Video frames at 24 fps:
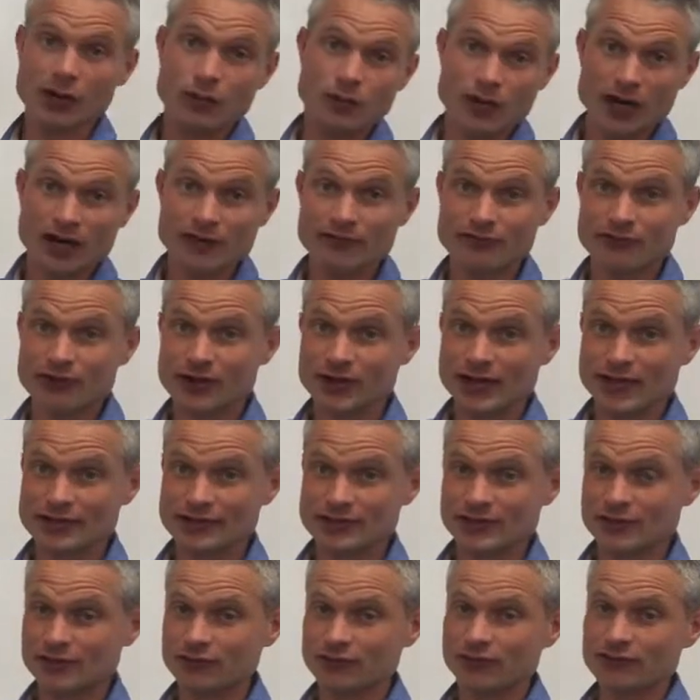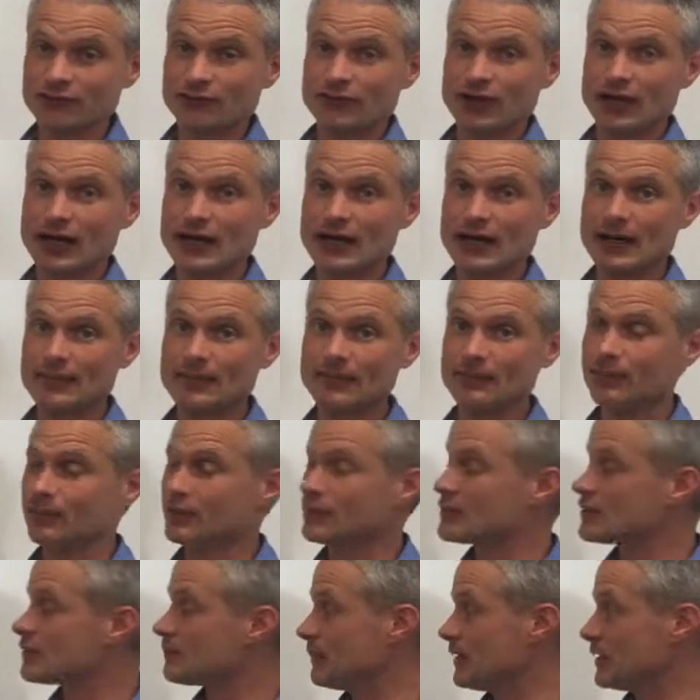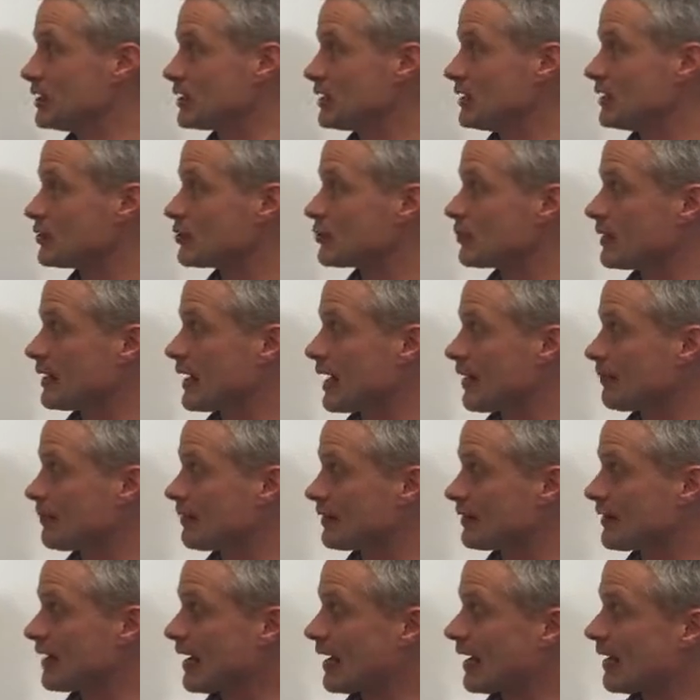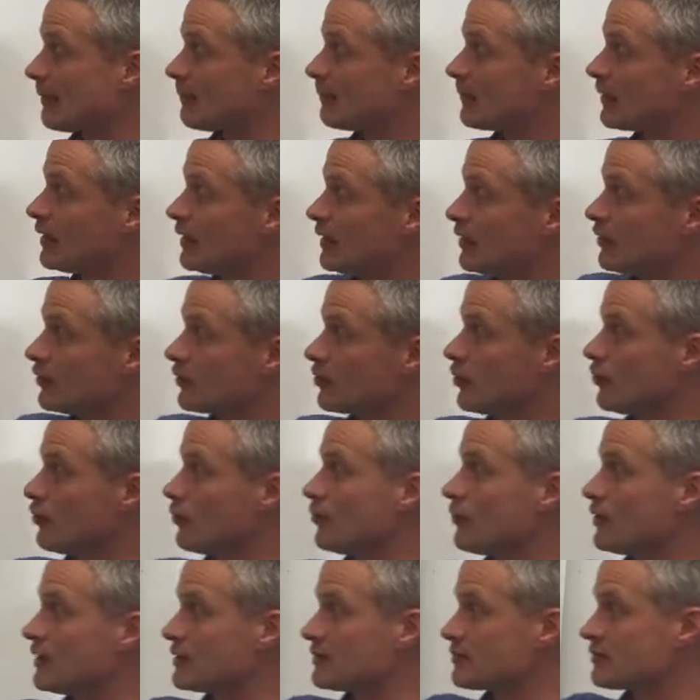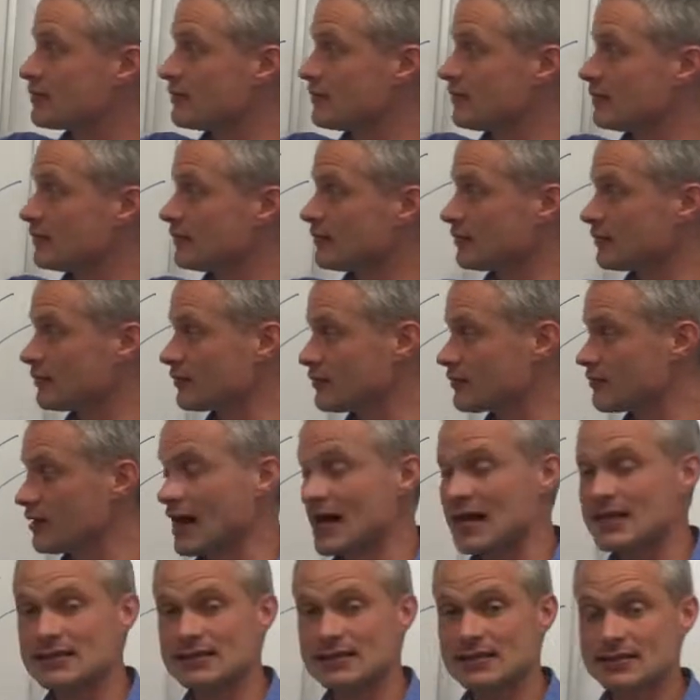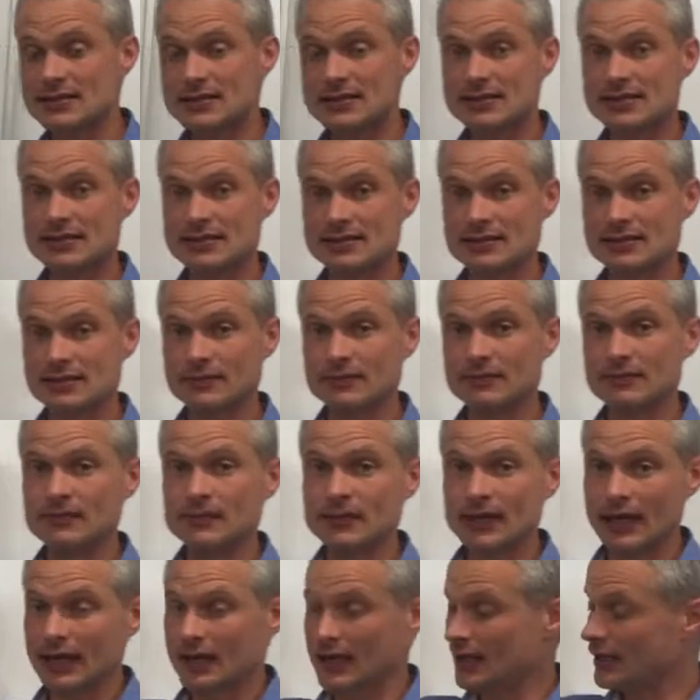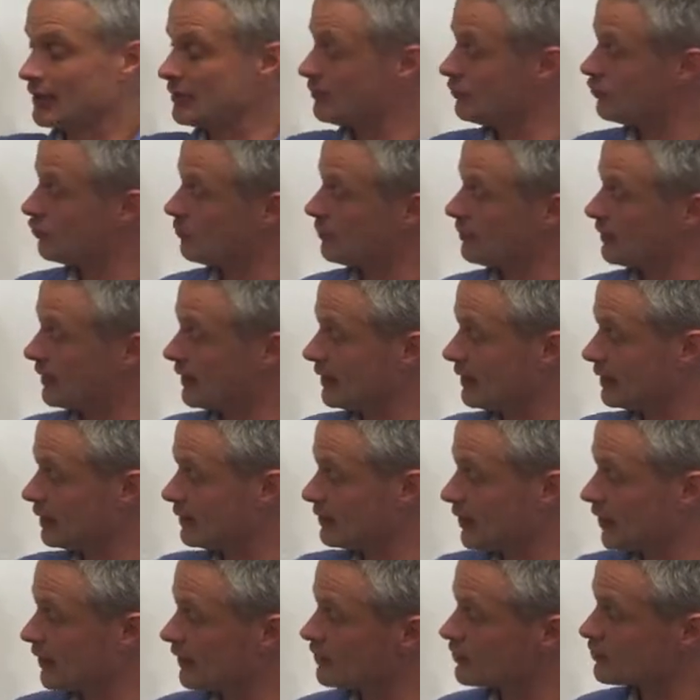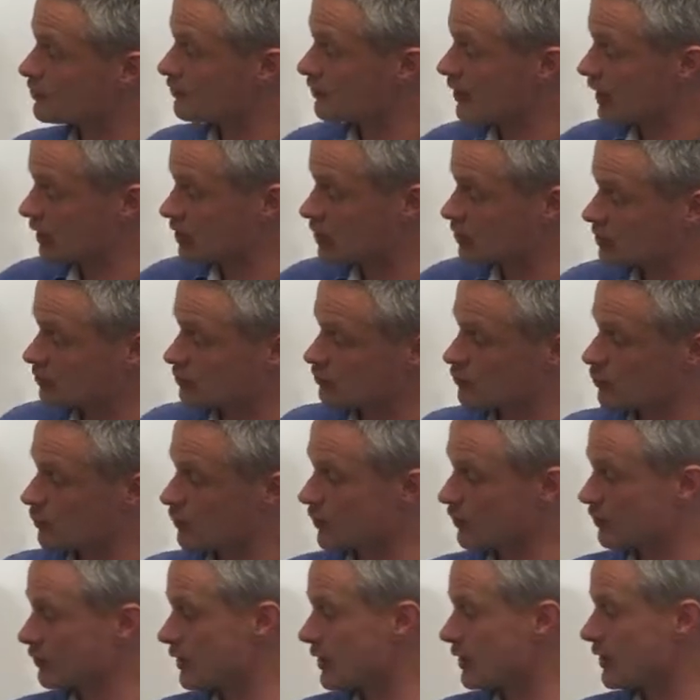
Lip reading: a wide variety of species to inhabit that. You've got all these grassland system and normally interactions with